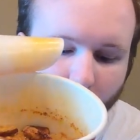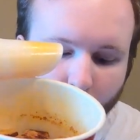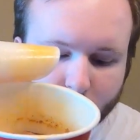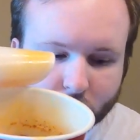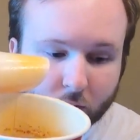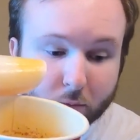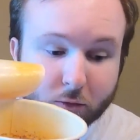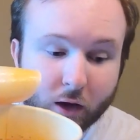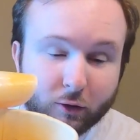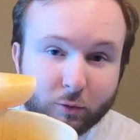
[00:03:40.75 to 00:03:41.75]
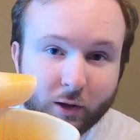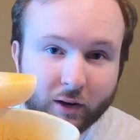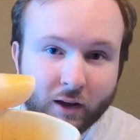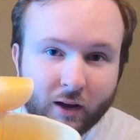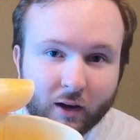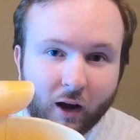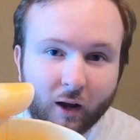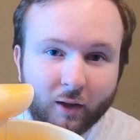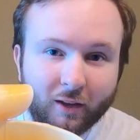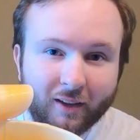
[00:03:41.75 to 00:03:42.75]
kind of spilling.
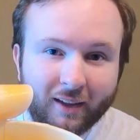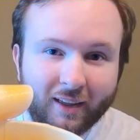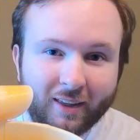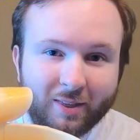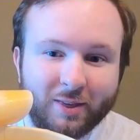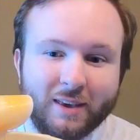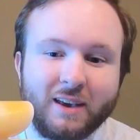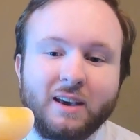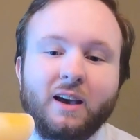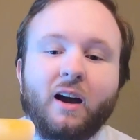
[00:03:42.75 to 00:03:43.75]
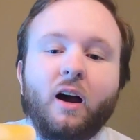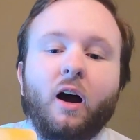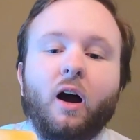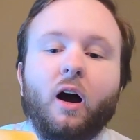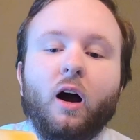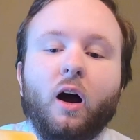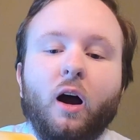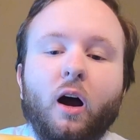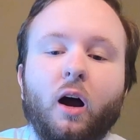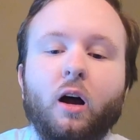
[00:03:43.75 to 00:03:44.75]
The
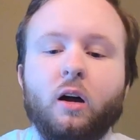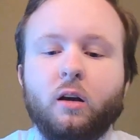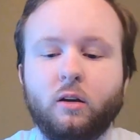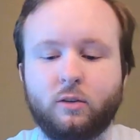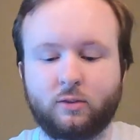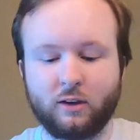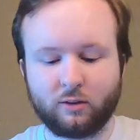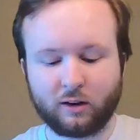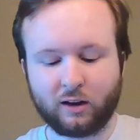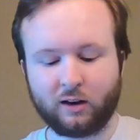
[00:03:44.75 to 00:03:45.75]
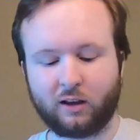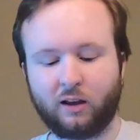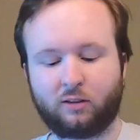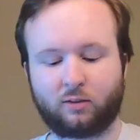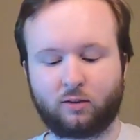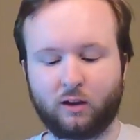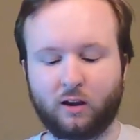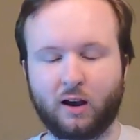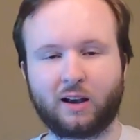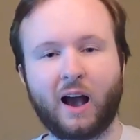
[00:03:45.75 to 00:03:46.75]
seasoning, it's
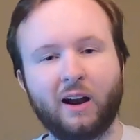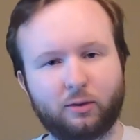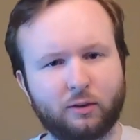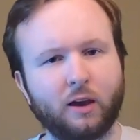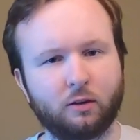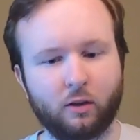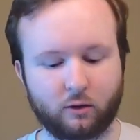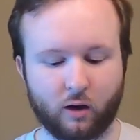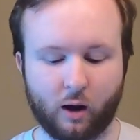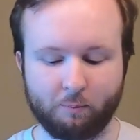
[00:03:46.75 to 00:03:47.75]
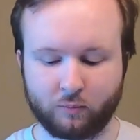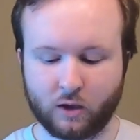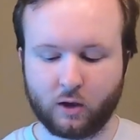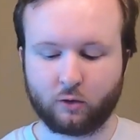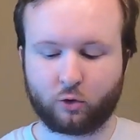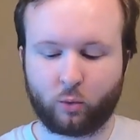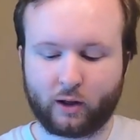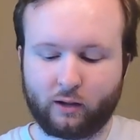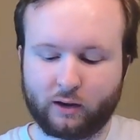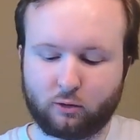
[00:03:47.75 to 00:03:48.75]
kind of stays on the top. So
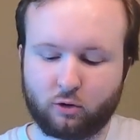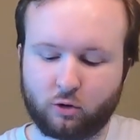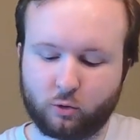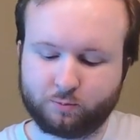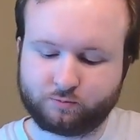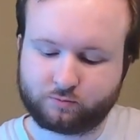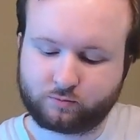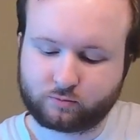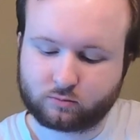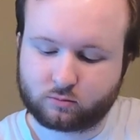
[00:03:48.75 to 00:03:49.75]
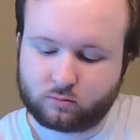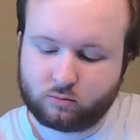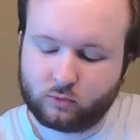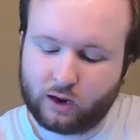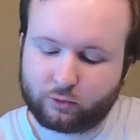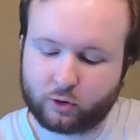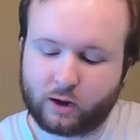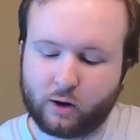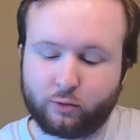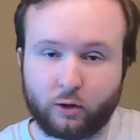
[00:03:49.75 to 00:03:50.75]
what I like to do, after
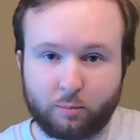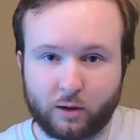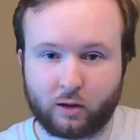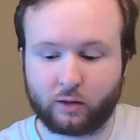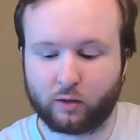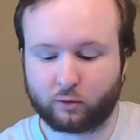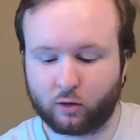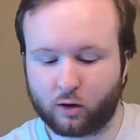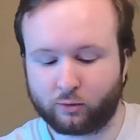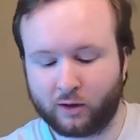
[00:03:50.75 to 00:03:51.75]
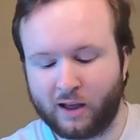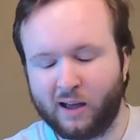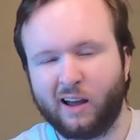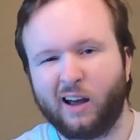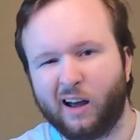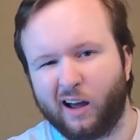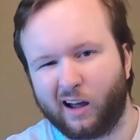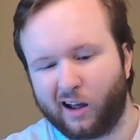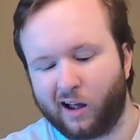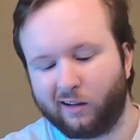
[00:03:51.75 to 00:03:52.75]
carefully peeling this off,
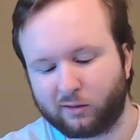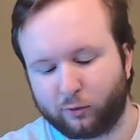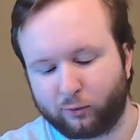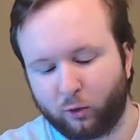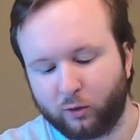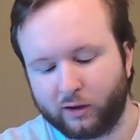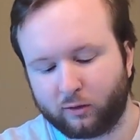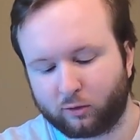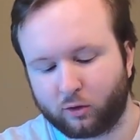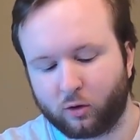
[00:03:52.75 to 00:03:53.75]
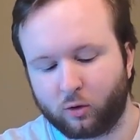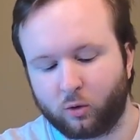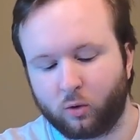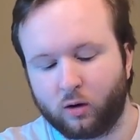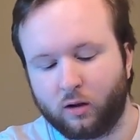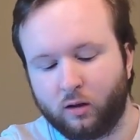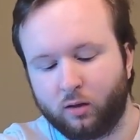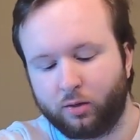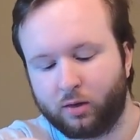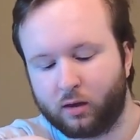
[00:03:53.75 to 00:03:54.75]
I like to fold it so
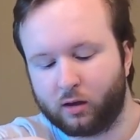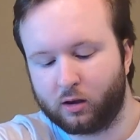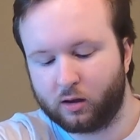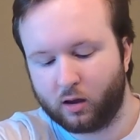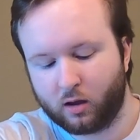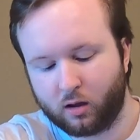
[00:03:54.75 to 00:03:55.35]
the